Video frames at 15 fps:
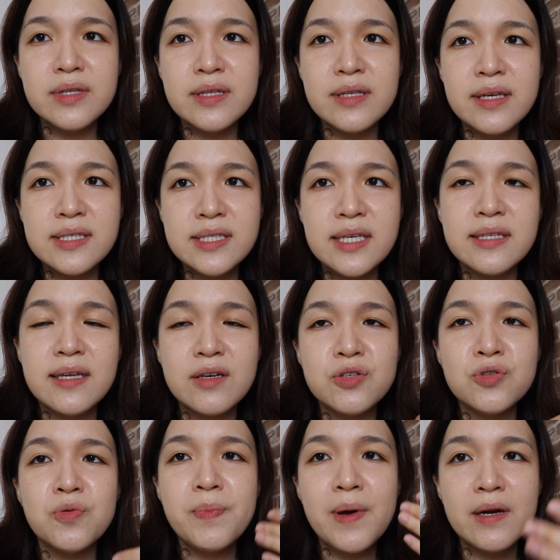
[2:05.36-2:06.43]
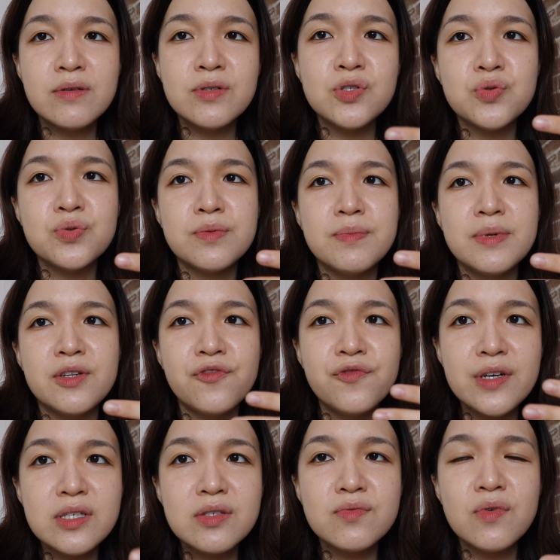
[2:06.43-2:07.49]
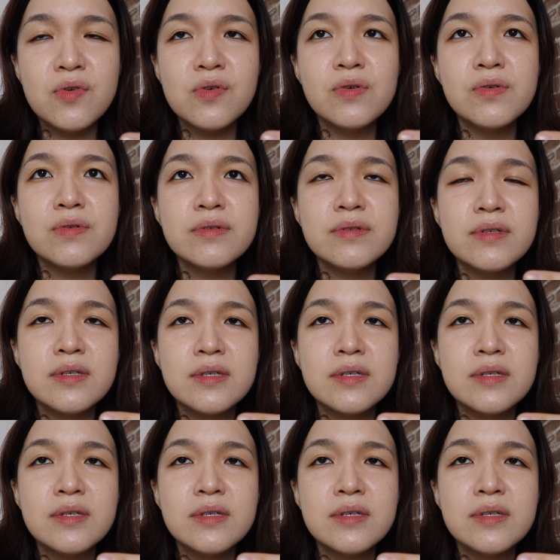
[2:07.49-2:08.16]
they said that parents would be the first row,